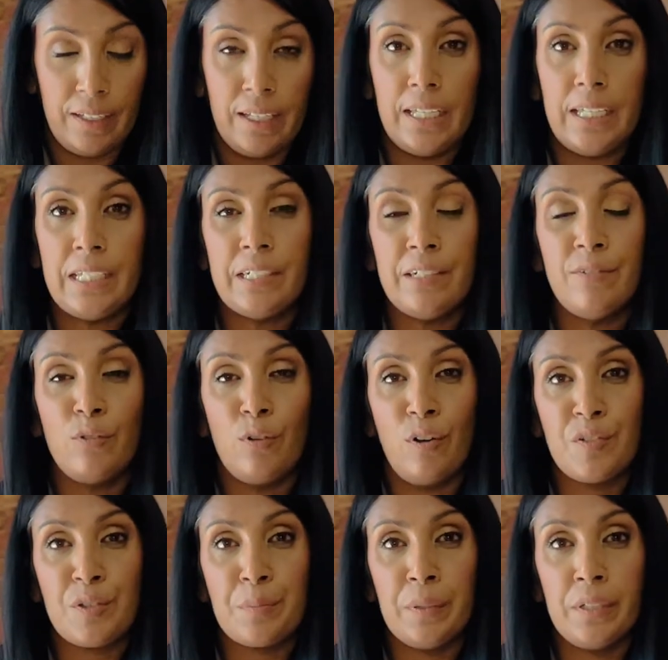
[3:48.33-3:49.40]
It
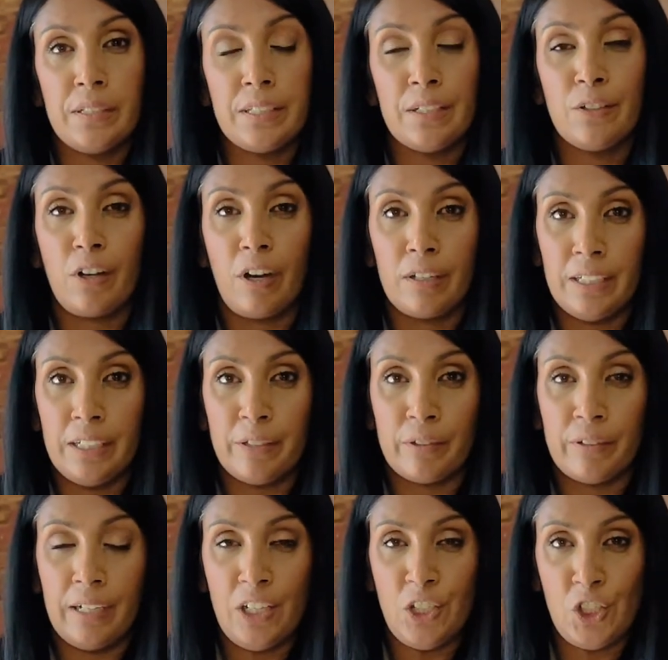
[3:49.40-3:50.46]
involves building godly
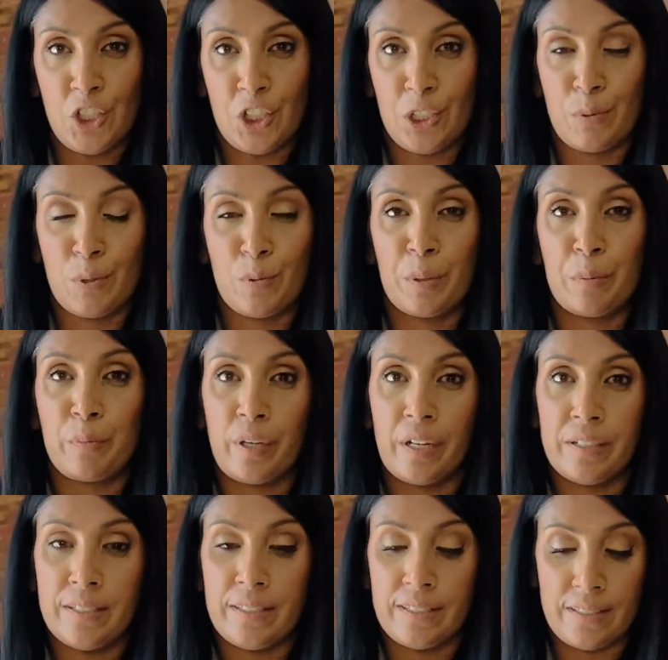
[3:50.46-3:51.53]
relationships with
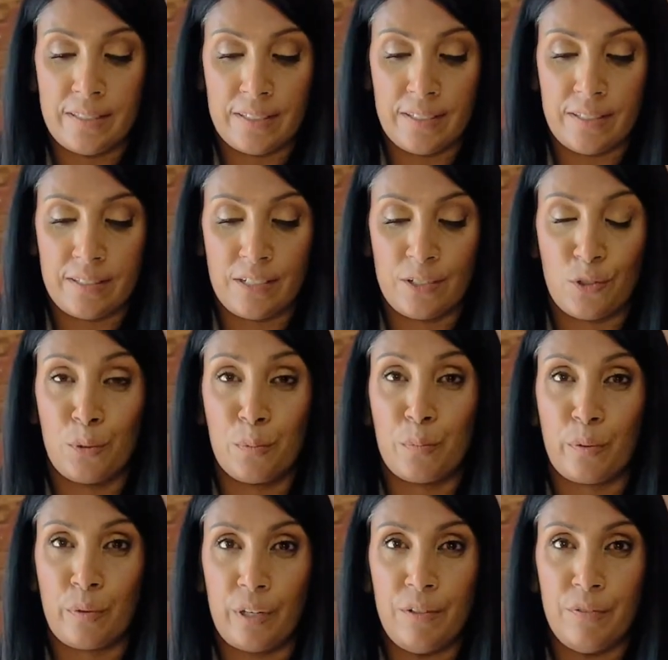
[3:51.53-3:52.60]
brothers and sisters who
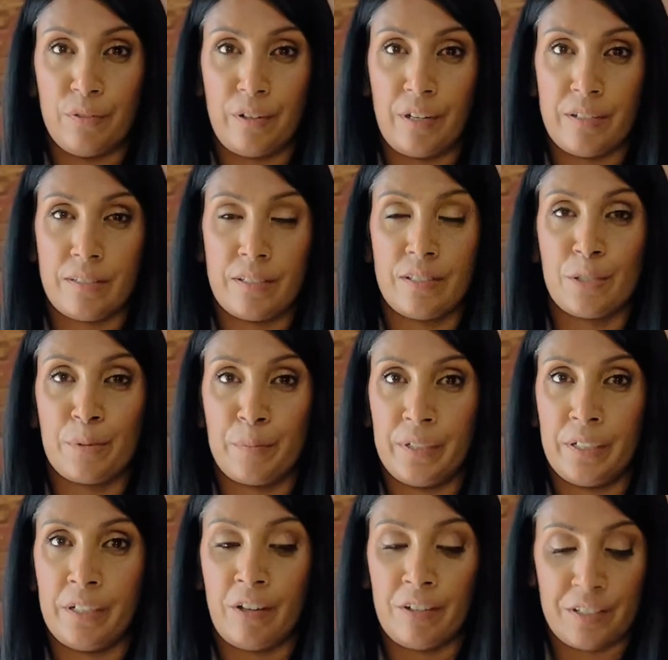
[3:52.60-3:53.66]
pray for us and
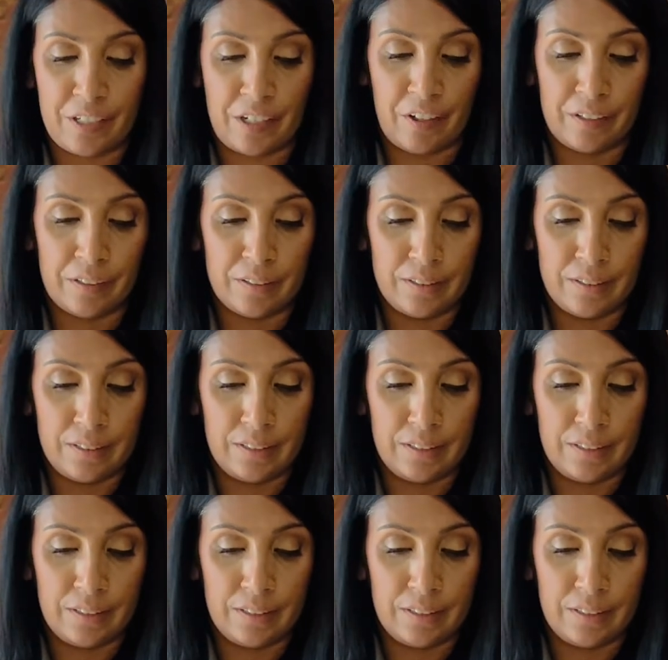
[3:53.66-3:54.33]
spur us on.